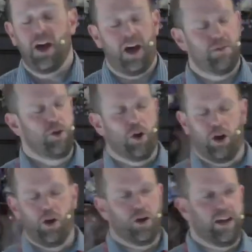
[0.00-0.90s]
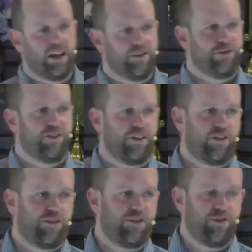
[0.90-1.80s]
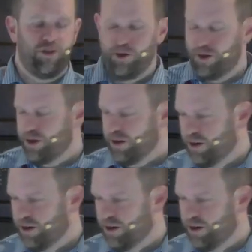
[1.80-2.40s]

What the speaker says: I'm not longing for this future